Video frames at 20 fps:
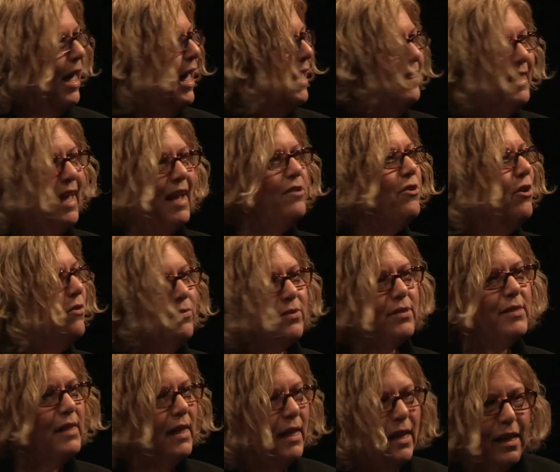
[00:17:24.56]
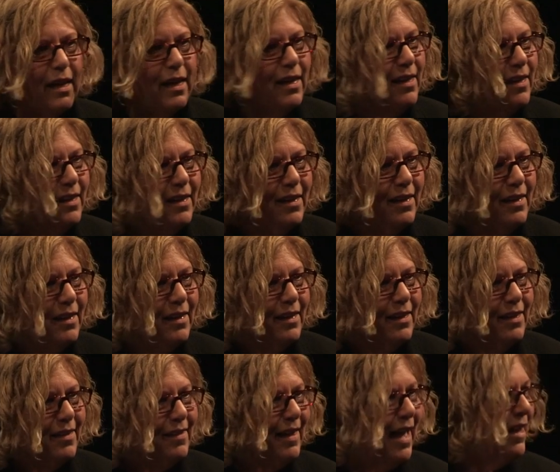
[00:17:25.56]
And they don't see
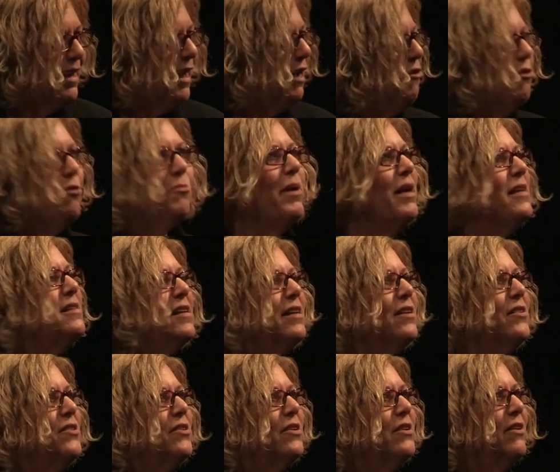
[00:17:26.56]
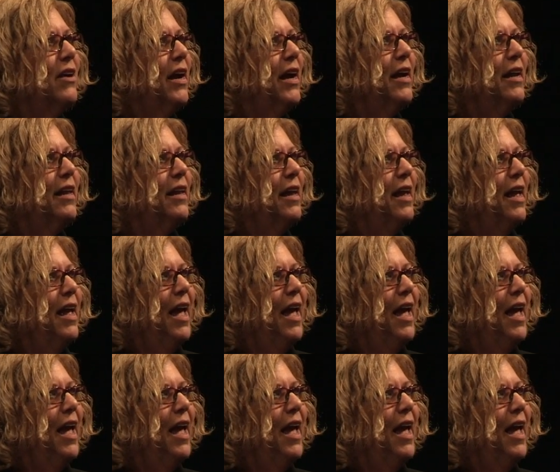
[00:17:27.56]
that error message, right?